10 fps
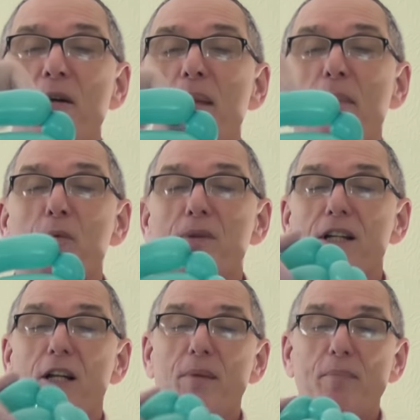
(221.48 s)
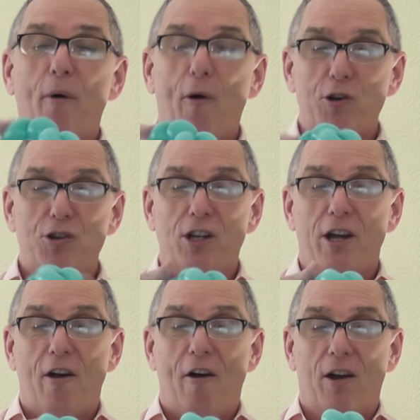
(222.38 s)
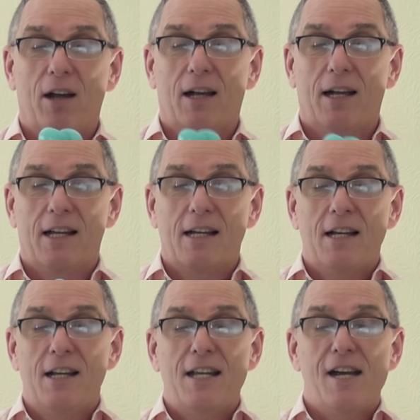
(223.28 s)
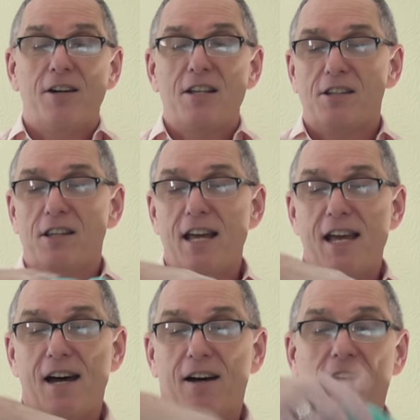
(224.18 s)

uh, bubble is going to be pushed uh, down into there,